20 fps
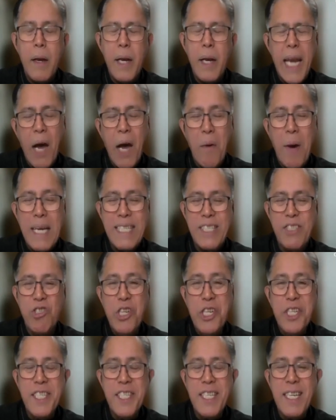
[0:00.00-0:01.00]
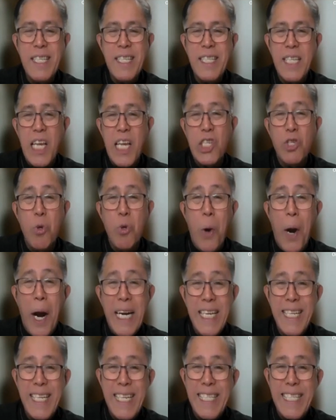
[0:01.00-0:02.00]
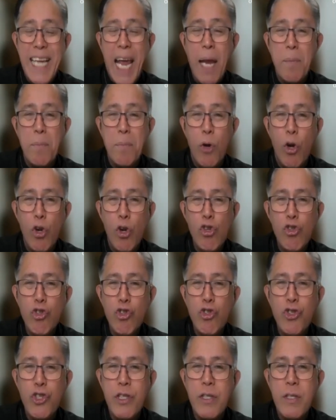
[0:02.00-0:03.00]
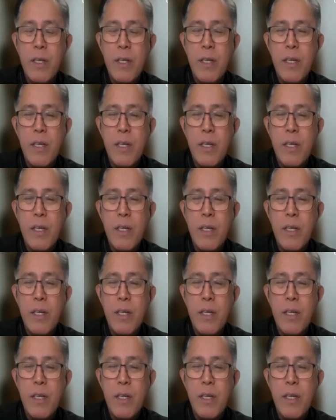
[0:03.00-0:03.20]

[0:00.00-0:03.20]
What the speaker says: Now, as Jesus has warned his disciples